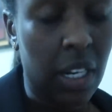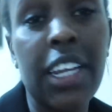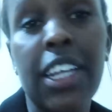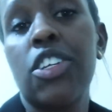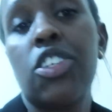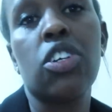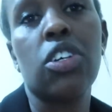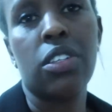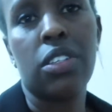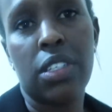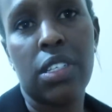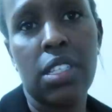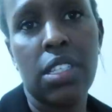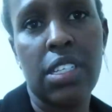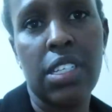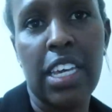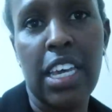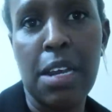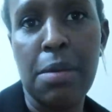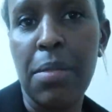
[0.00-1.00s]
Linton's
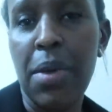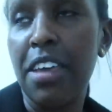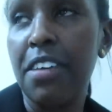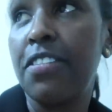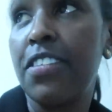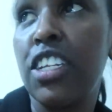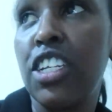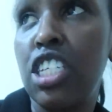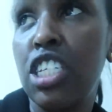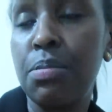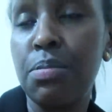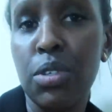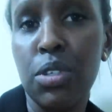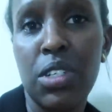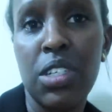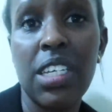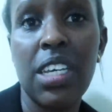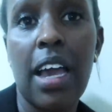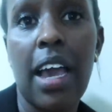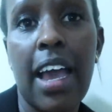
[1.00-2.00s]
to get my Fenty
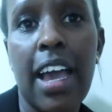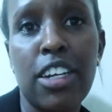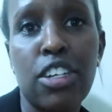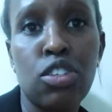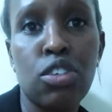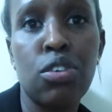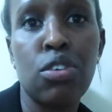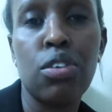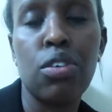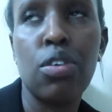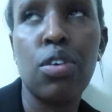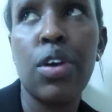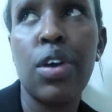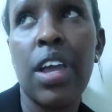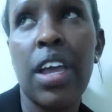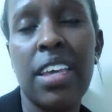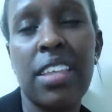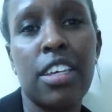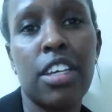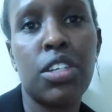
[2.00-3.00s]
Beauty. I had to go
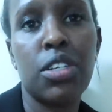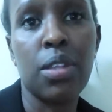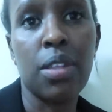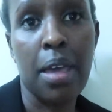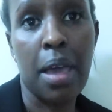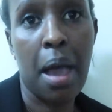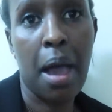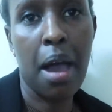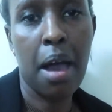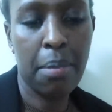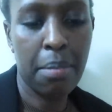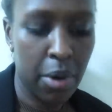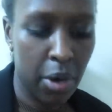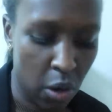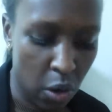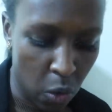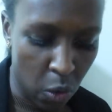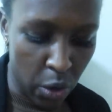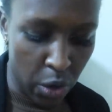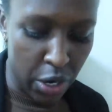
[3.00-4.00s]
either to the
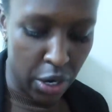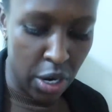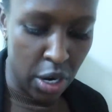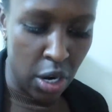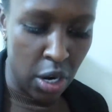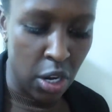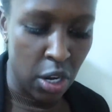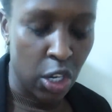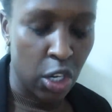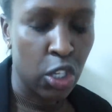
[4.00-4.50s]
Hub or